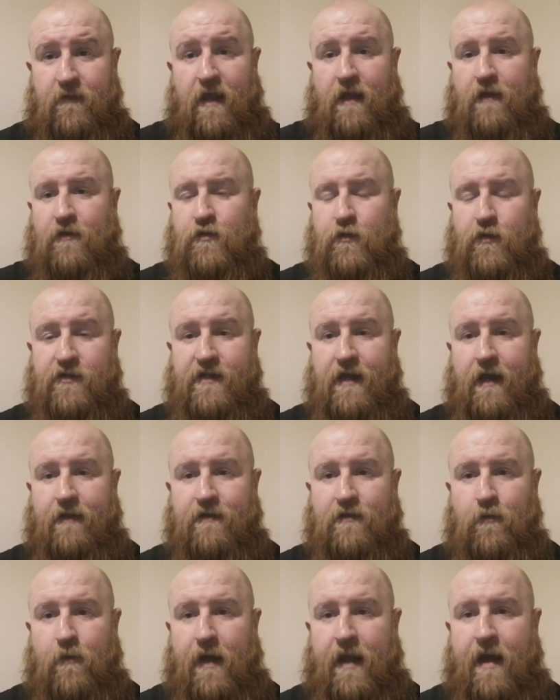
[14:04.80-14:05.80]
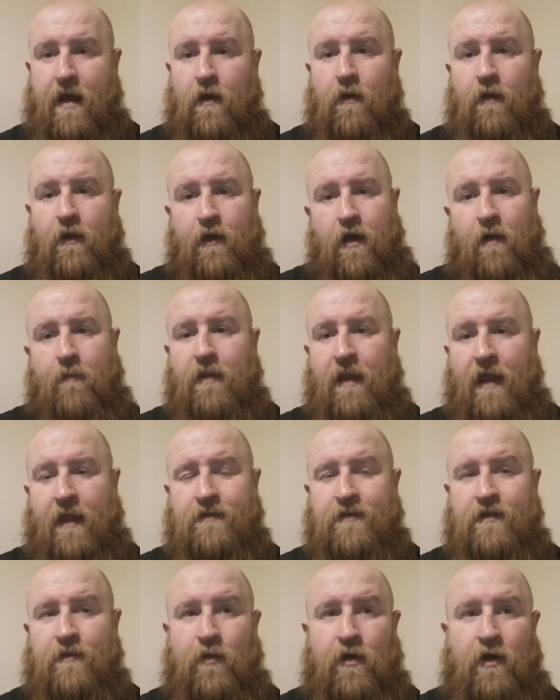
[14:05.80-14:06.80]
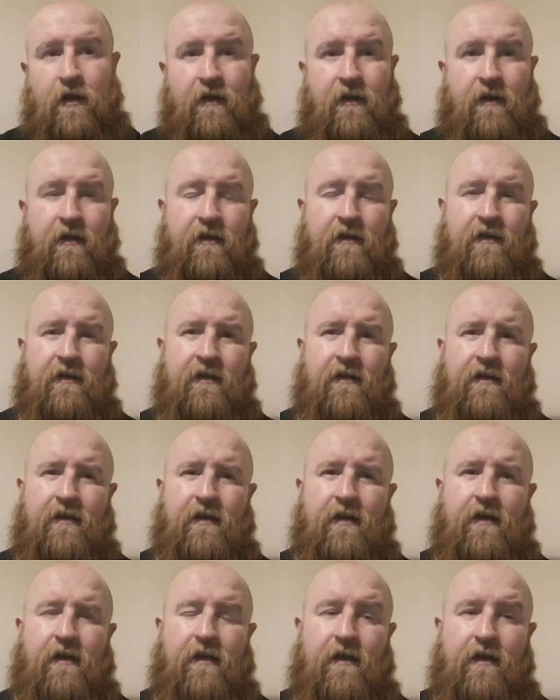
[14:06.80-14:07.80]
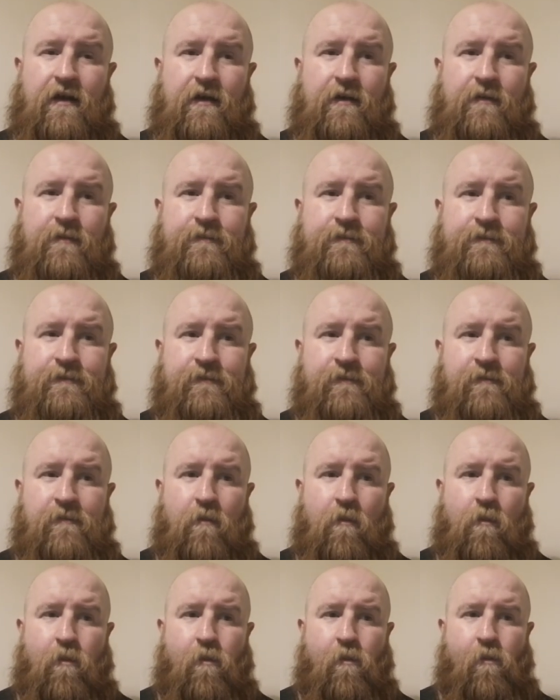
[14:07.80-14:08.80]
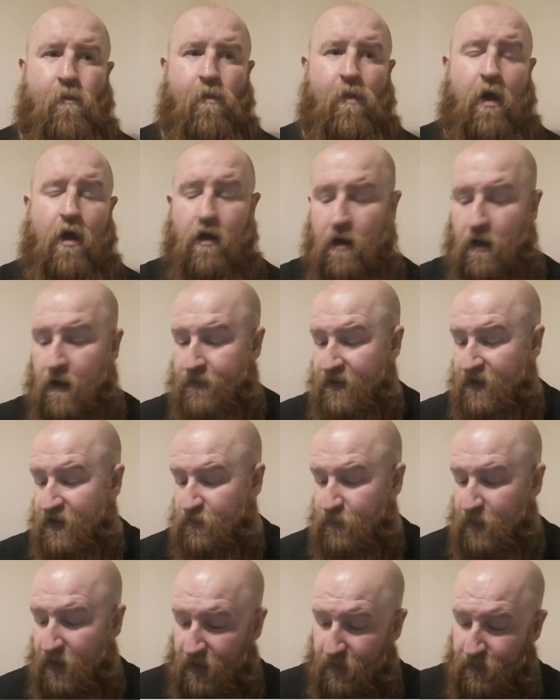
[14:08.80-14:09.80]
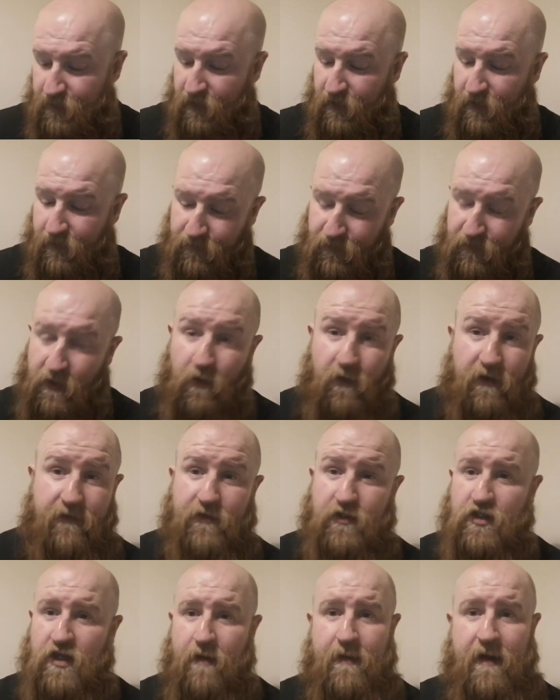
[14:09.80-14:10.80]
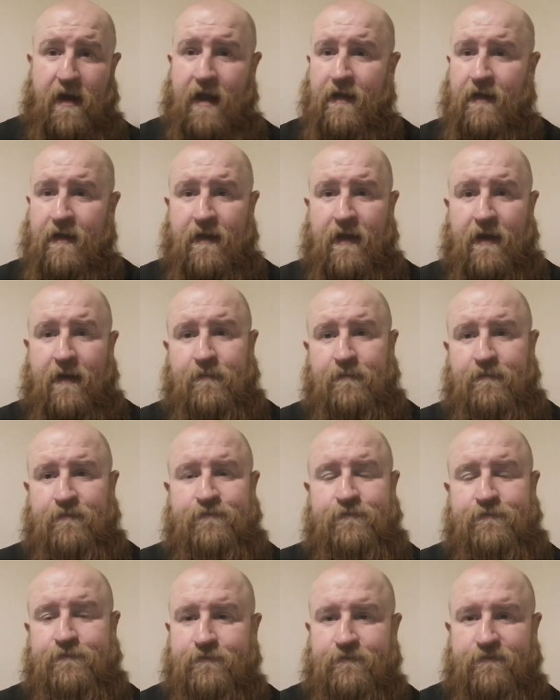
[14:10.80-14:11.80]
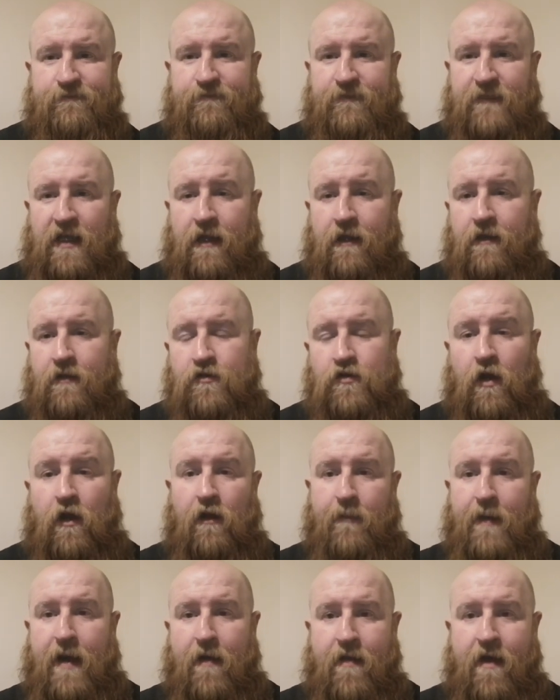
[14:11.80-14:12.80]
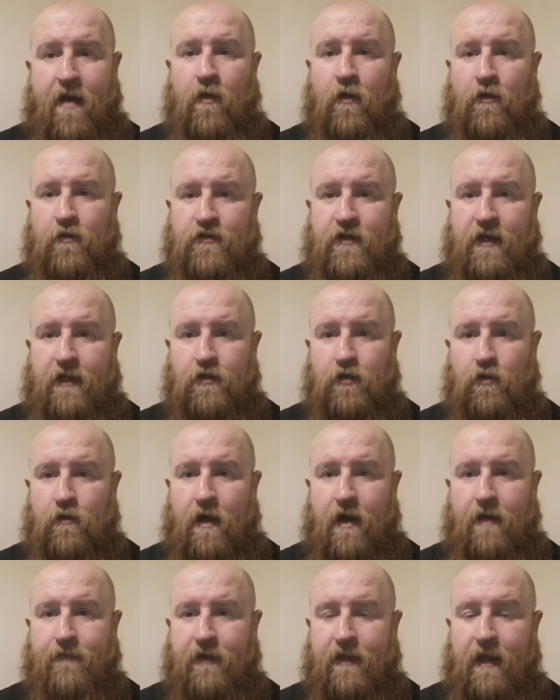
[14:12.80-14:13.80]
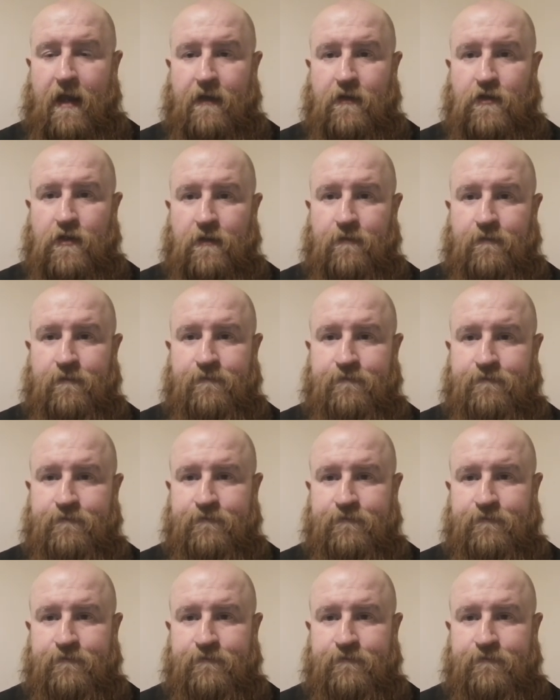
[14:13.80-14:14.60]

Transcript: take suicide as a way out, and God bless them all. And these people don't give a shit about any of that. It's all about their own sexual gratification.